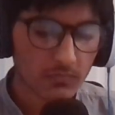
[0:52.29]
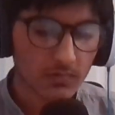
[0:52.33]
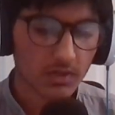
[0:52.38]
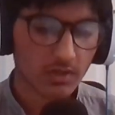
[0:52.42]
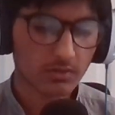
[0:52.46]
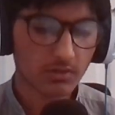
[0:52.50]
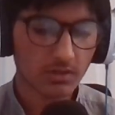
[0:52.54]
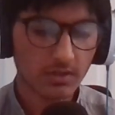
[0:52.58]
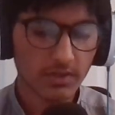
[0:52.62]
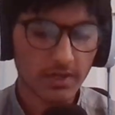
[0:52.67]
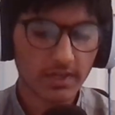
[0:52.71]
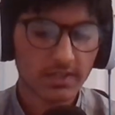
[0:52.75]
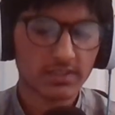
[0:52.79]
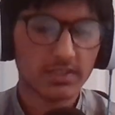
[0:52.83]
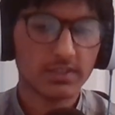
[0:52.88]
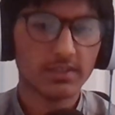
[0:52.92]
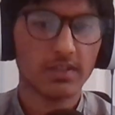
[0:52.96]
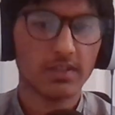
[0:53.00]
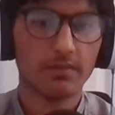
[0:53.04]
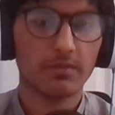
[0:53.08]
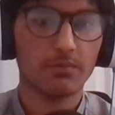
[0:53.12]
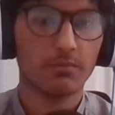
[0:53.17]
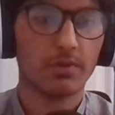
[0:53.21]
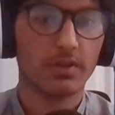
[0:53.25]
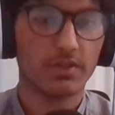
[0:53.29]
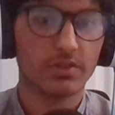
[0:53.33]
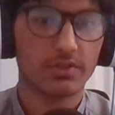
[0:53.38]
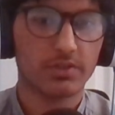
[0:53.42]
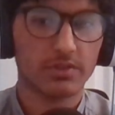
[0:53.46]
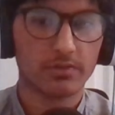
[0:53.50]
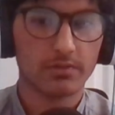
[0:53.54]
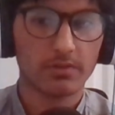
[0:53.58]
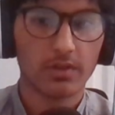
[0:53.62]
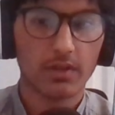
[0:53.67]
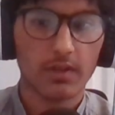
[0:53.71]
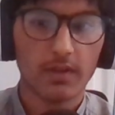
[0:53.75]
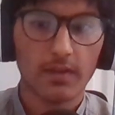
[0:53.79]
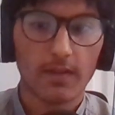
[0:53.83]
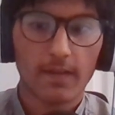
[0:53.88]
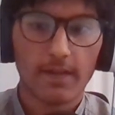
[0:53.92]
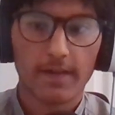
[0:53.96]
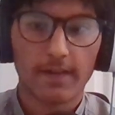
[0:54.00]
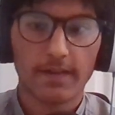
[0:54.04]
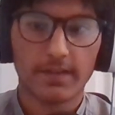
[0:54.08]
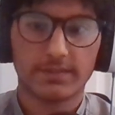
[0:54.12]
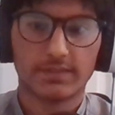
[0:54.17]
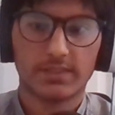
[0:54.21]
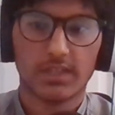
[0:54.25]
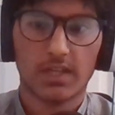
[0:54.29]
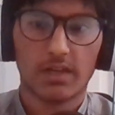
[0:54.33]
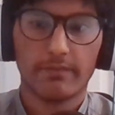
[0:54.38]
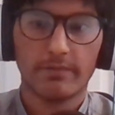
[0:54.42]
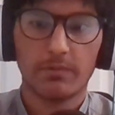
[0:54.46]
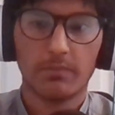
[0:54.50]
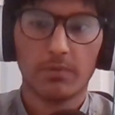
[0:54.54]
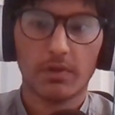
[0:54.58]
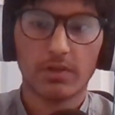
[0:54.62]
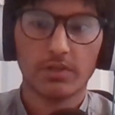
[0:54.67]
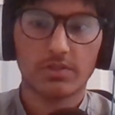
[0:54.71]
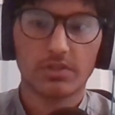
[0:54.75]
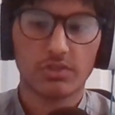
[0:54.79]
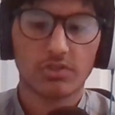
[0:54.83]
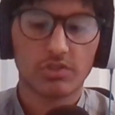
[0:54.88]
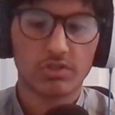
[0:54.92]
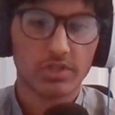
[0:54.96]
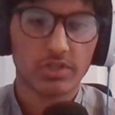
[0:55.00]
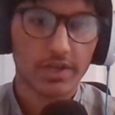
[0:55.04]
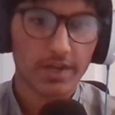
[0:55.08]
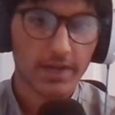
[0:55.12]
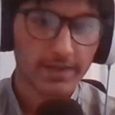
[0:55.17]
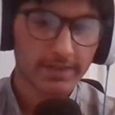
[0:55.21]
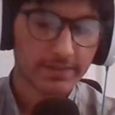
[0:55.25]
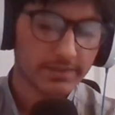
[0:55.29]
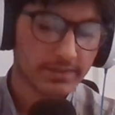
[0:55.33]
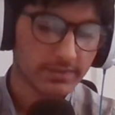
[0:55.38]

so the next thing that we wanna do is that we want to check